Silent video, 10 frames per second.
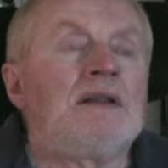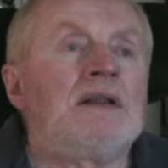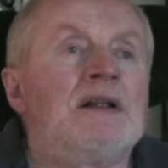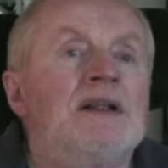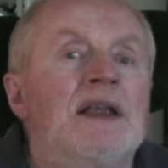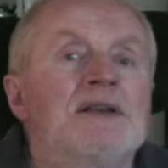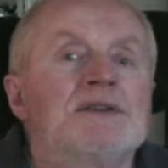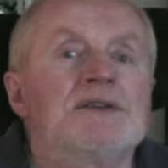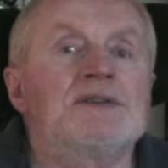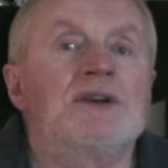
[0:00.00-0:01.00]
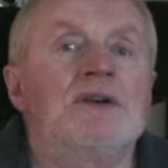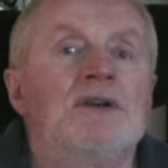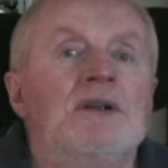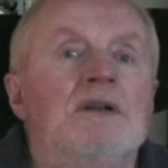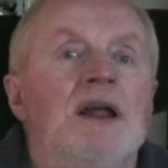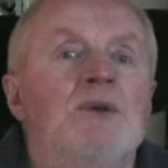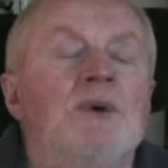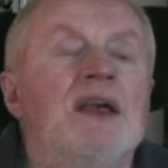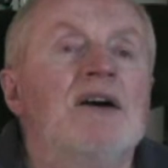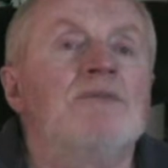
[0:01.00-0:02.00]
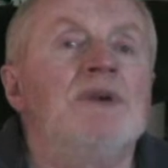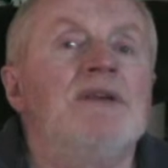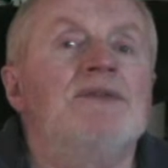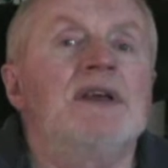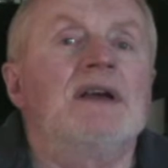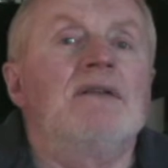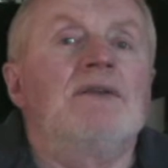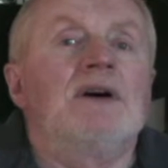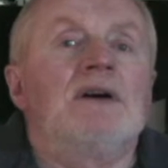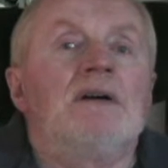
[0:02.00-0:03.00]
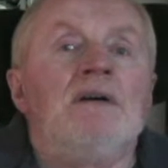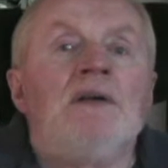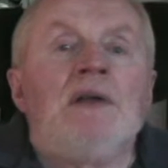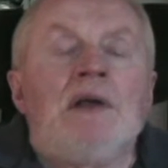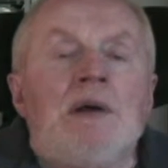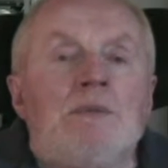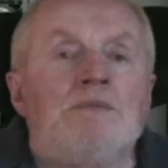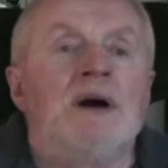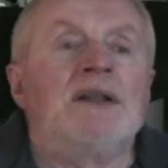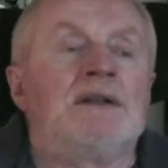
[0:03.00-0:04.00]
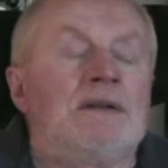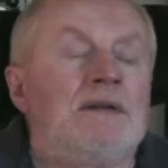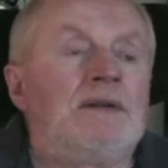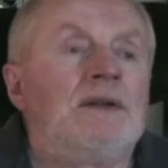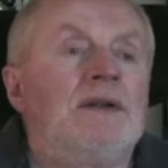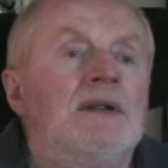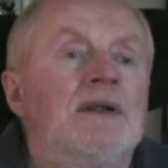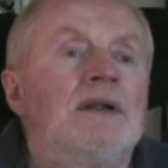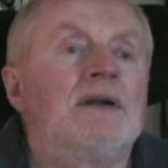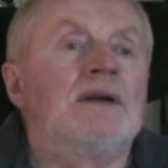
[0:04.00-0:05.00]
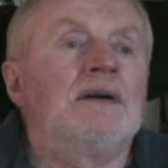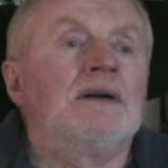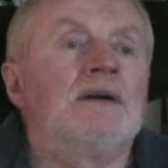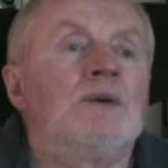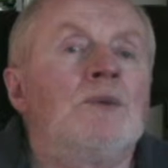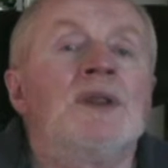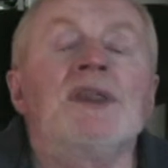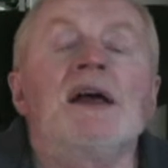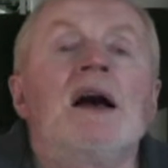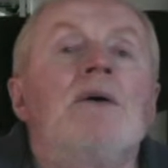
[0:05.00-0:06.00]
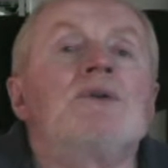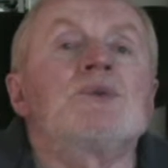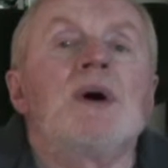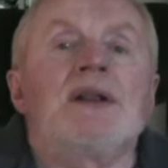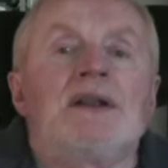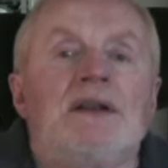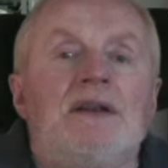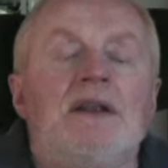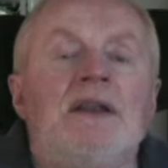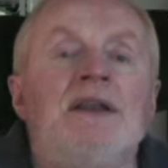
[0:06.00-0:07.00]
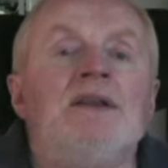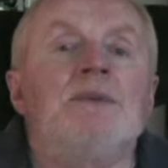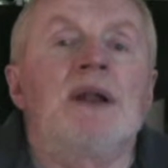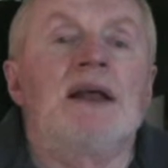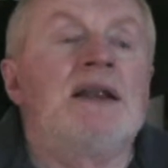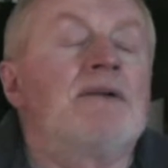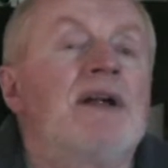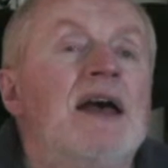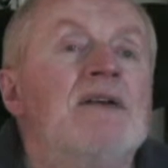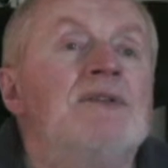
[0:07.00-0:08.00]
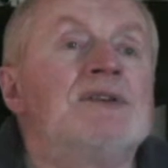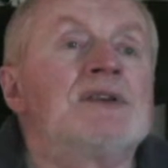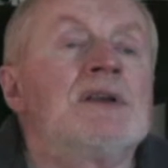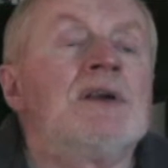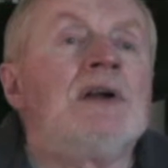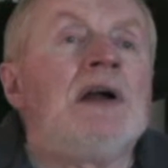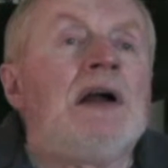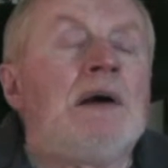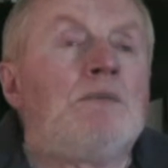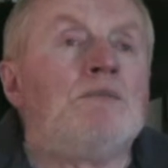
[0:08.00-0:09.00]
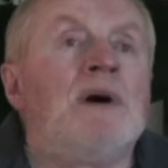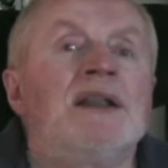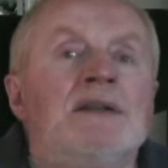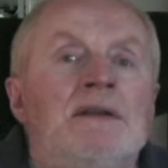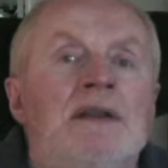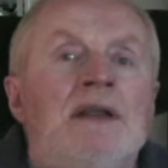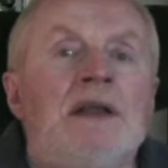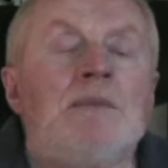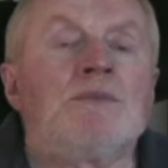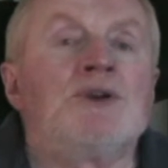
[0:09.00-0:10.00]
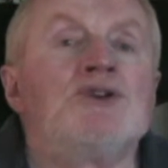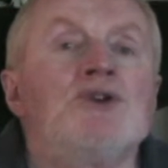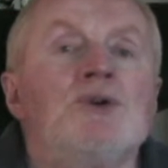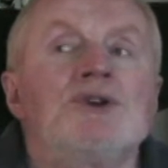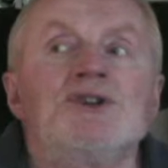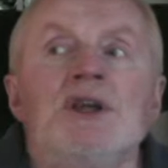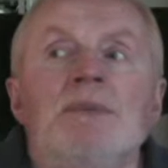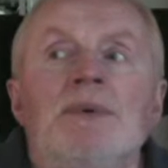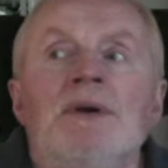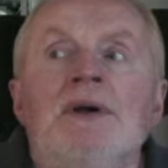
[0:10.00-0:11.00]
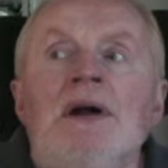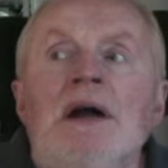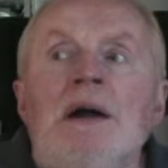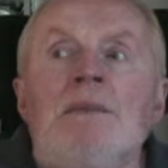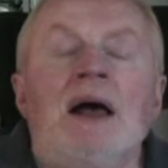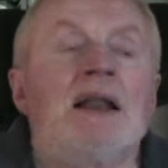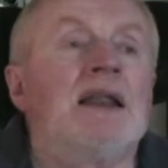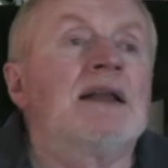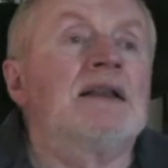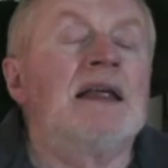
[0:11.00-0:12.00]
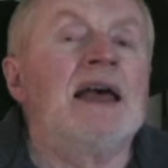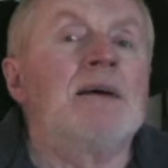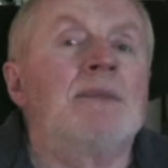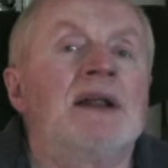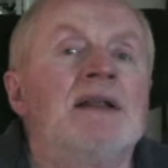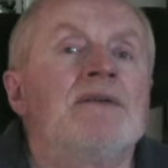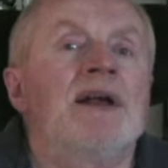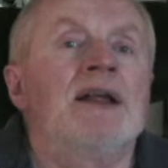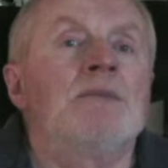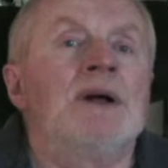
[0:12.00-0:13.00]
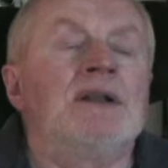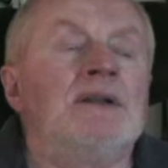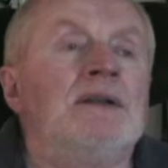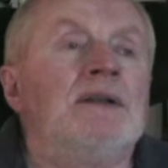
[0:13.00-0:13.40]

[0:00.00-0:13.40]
But i guess it's their like we have beef they have uh, mutton one thing i always wanted to eat but i never have is mutton mature sheep i like lamb but i never have mutton